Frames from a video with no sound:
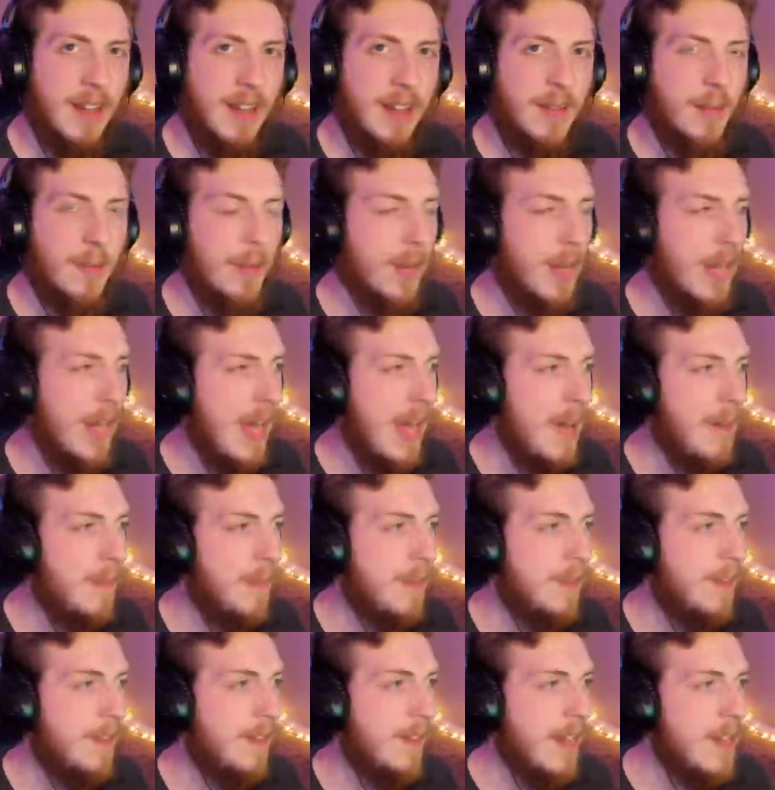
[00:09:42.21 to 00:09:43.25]
What happens
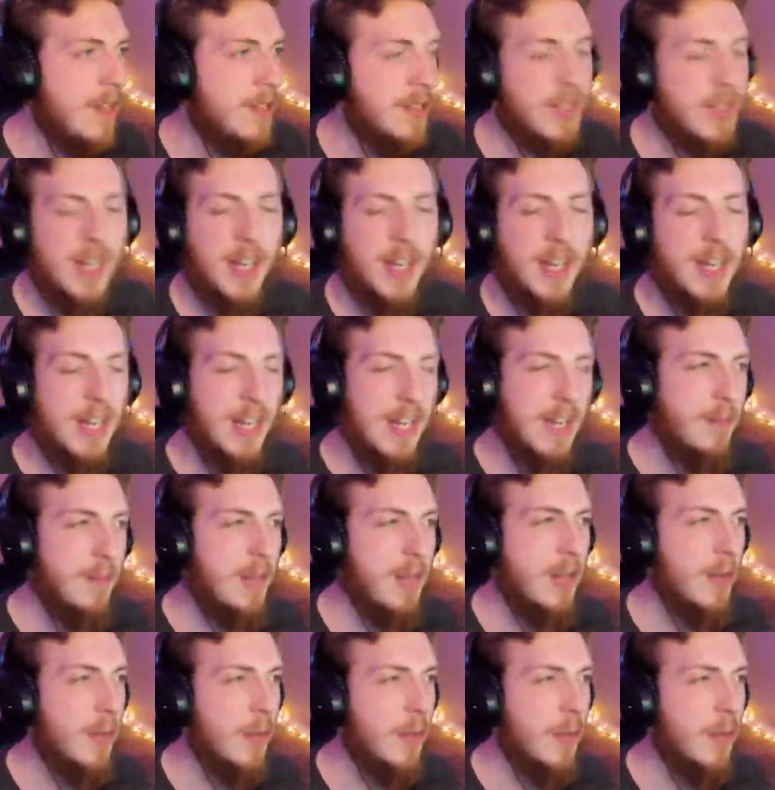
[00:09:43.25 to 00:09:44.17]
is I just get an email one